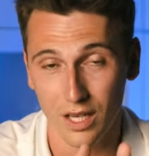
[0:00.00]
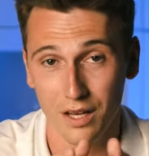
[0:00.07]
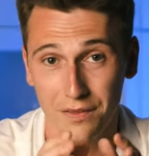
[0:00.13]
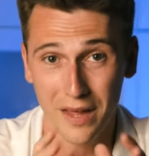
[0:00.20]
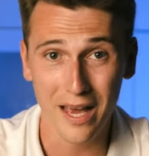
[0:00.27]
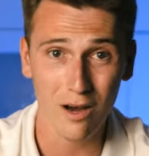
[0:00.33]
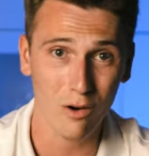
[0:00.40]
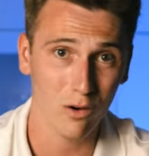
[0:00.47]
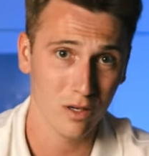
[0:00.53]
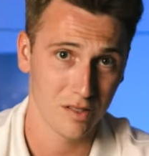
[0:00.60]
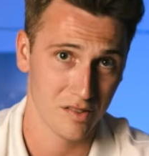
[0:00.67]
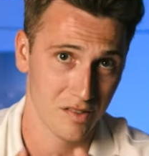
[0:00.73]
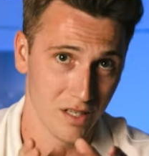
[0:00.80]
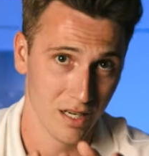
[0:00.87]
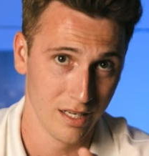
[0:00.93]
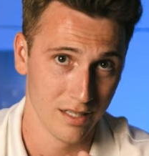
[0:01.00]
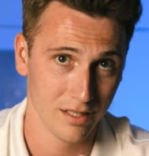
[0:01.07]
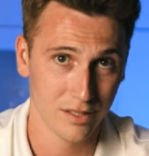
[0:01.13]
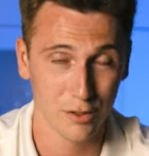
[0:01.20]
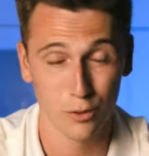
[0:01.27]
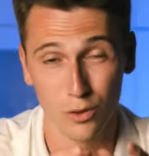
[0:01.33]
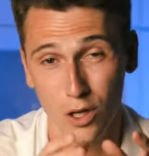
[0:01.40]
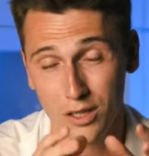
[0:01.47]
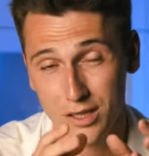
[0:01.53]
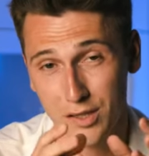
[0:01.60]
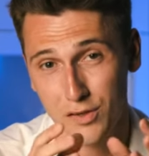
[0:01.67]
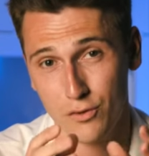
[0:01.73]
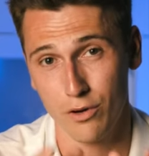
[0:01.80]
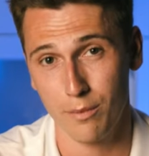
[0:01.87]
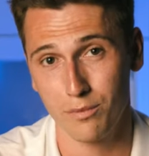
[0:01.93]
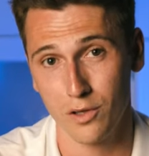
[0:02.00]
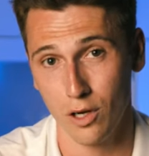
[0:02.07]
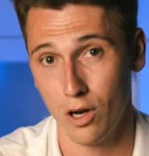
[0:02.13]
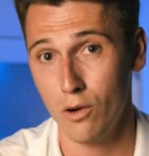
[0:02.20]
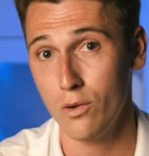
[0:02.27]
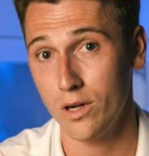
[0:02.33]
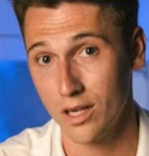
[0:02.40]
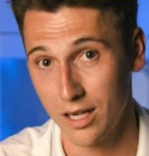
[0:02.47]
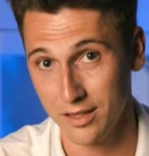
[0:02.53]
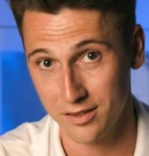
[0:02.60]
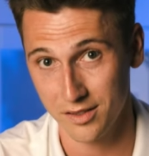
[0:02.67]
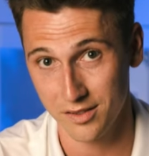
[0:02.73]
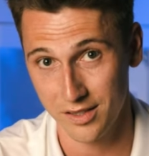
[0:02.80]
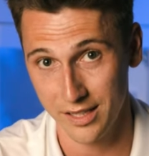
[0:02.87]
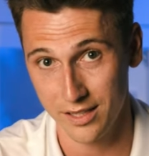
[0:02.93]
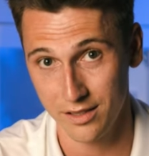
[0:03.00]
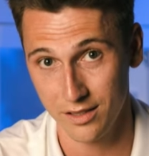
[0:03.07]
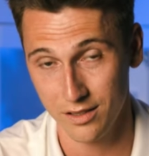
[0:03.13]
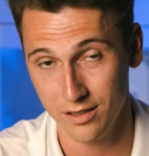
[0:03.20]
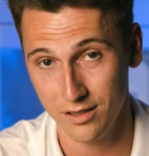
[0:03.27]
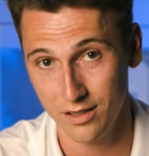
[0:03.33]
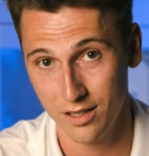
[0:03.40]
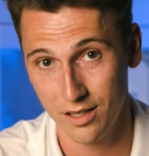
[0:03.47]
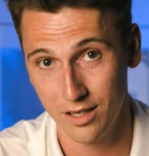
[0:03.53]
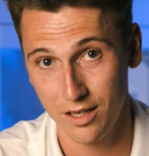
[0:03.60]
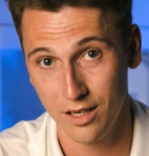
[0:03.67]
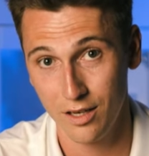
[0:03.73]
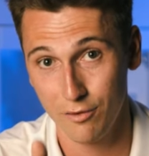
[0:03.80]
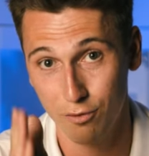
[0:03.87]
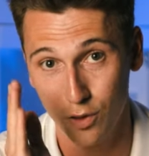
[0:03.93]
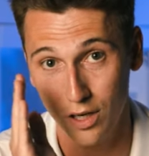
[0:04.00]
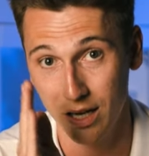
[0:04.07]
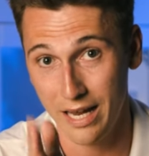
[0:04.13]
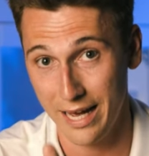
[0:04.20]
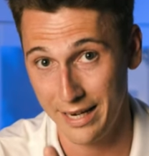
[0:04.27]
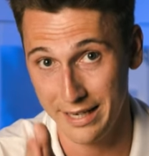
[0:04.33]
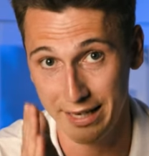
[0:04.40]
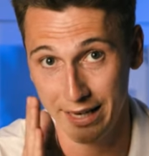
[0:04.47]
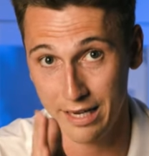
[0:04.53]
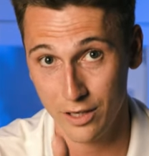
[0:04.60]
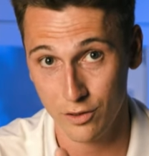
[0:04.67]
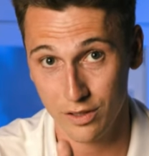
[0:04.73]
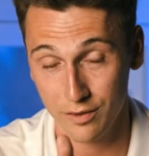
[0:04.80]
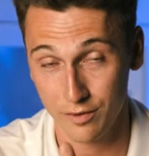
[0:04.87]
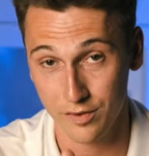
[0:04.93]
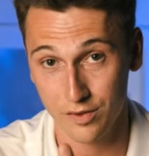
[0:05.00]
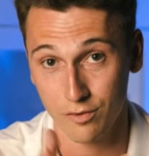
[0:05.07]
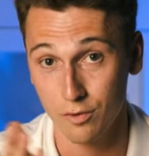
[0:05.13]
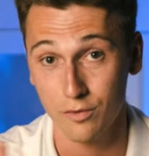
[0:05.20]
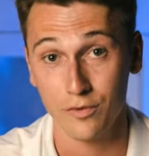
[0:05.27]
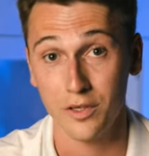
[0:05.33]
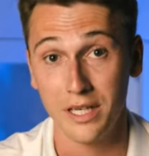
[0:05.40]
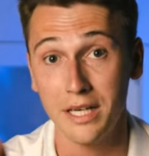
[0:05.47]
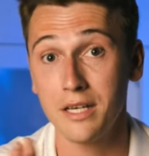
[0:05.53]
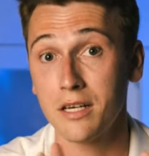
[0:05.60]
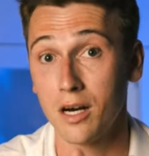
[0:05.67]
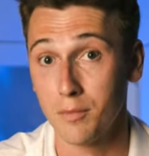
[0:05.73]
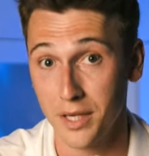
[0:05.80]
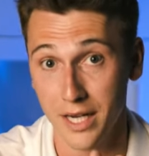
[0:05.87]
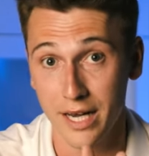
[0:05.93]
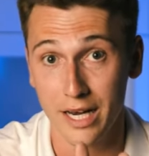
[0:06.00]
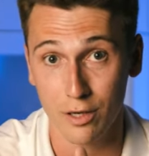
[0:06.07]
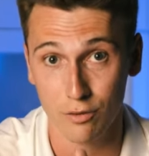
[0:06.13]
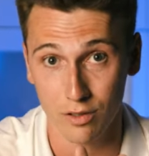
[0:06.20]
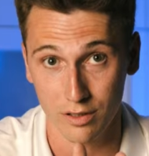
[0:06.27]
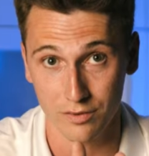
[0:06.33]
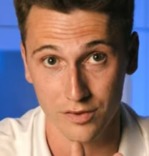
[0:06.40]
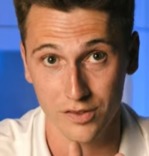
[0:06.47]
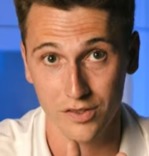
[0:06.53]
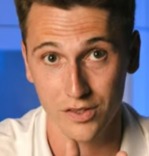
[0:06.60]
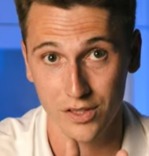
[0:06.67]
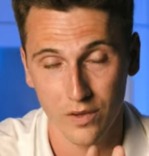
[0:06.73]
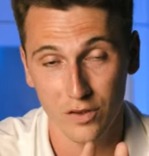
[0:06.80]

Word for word: That all is done to not disrupt the localizer signal for the landing aircrafts or for the incoming aircrafts.